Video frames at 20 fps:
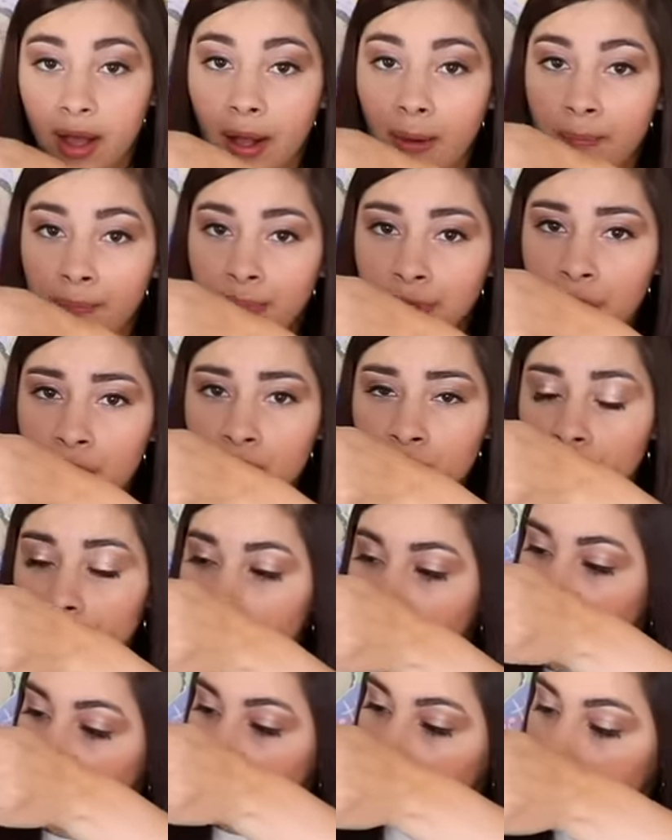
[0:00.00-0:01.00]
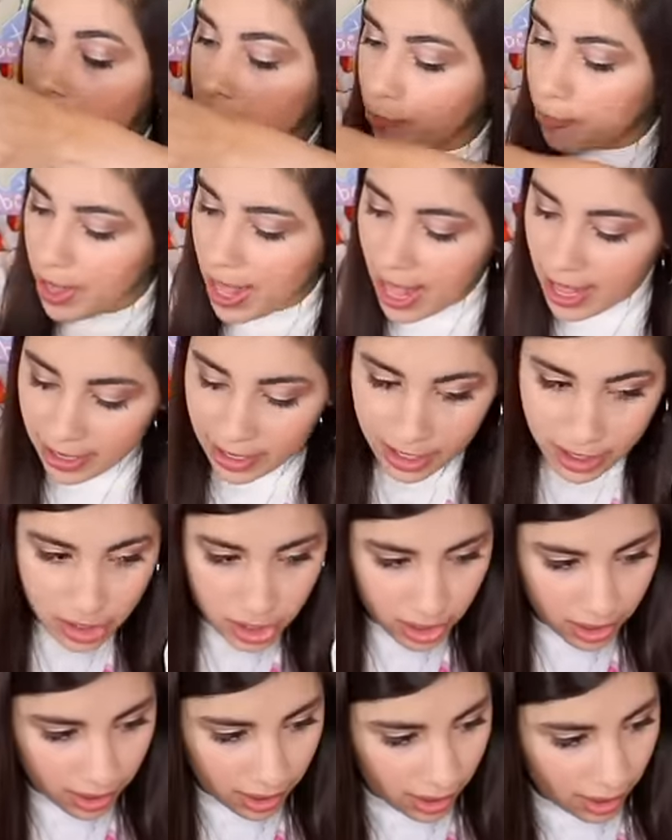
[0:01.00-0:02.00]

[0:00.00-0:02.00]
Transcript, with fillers: A beautiful little package in